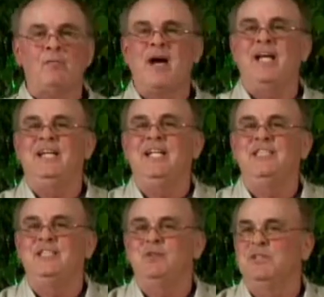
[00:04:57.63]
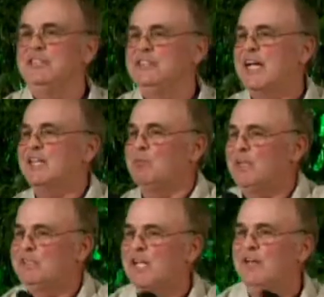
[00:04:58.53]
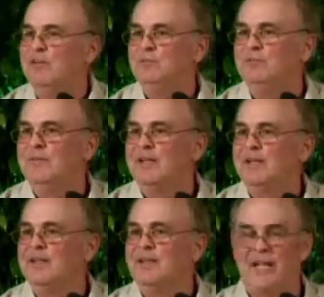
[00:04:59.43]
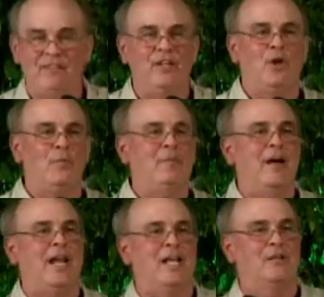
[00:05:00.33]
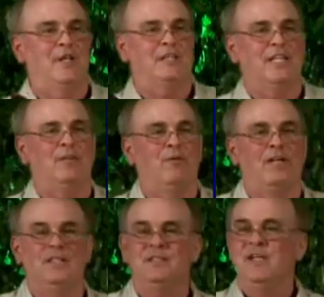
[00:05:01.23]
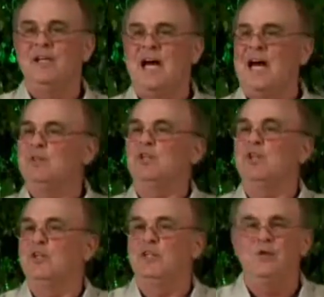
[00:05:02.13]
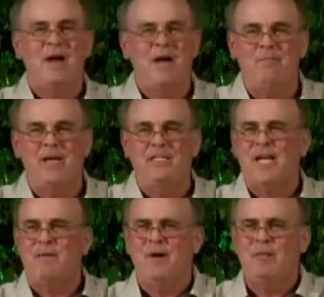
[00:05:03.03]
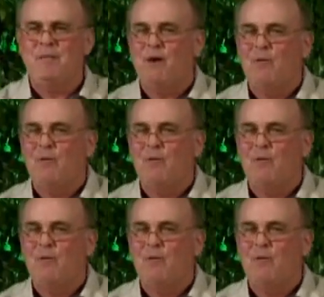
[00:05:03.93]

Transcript: My intention was to check the Brix level. David had told me about how the Brix level was. I was going to do my best. I pumped